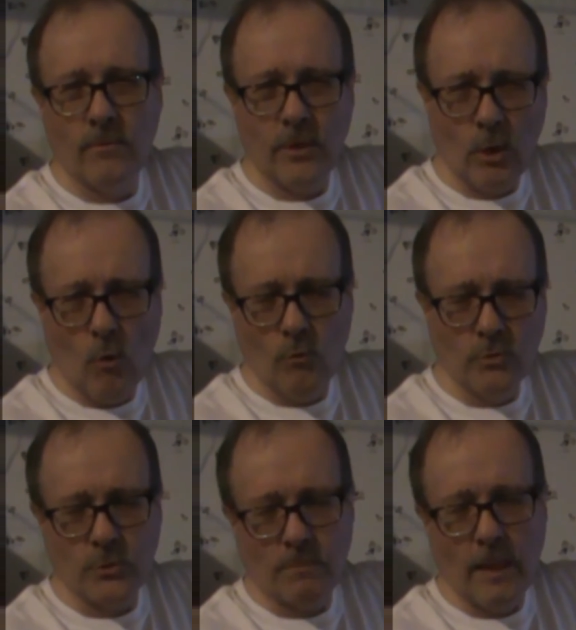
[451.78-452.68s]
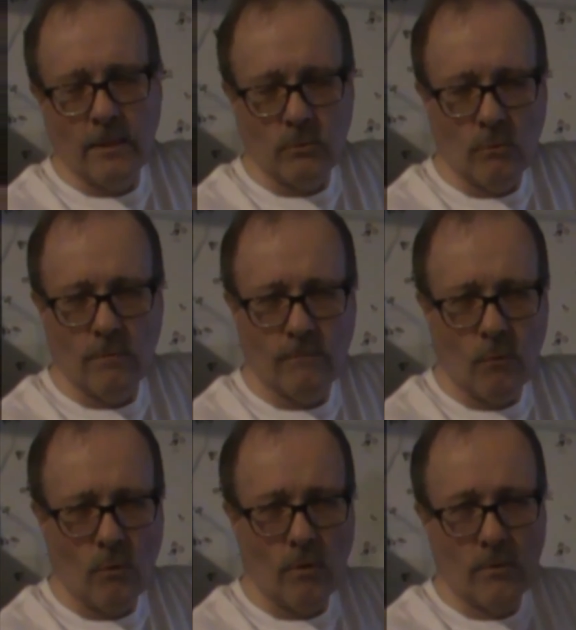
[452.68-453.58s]
the owner's manual
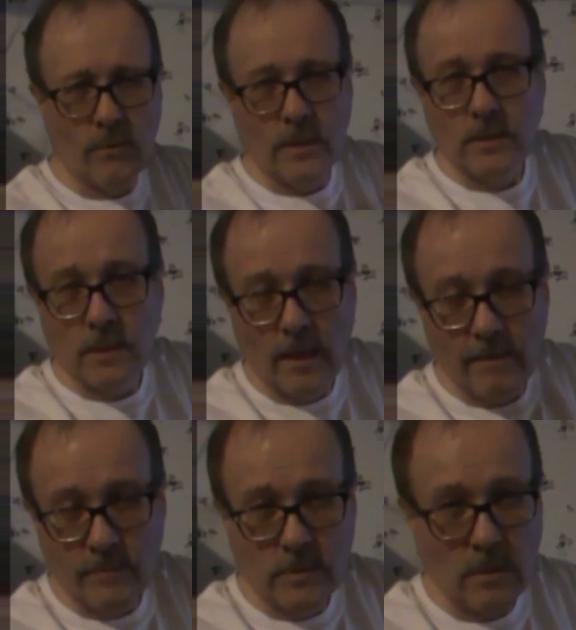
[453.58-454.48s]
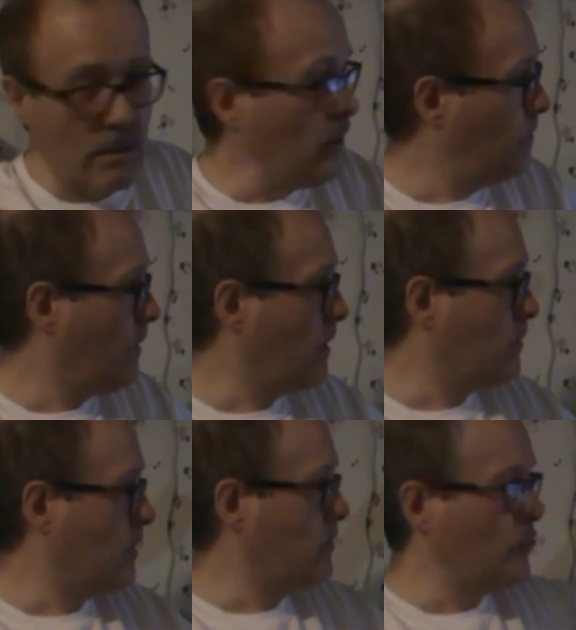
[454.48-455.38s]
for this. I haven't done it
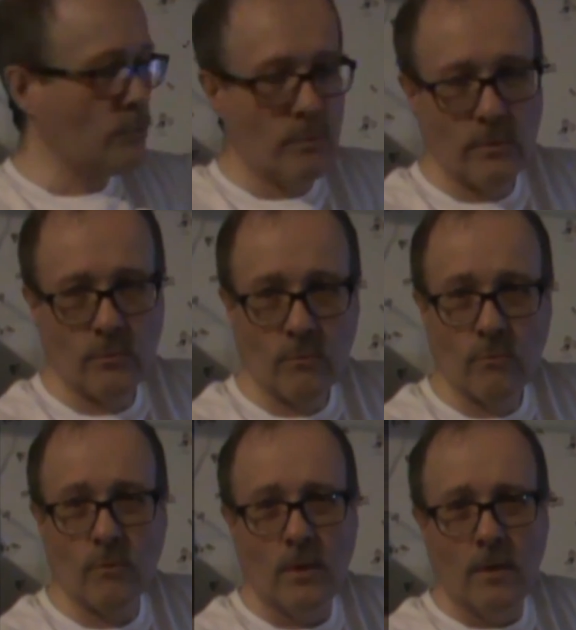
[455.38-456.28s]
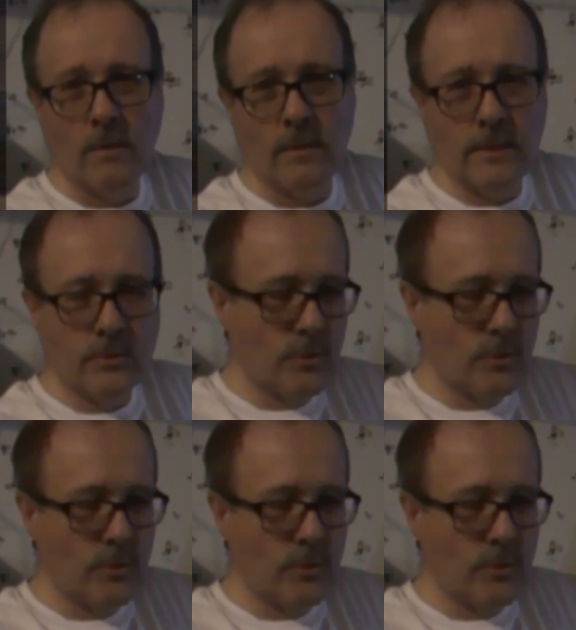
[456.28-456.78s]
because I just went through these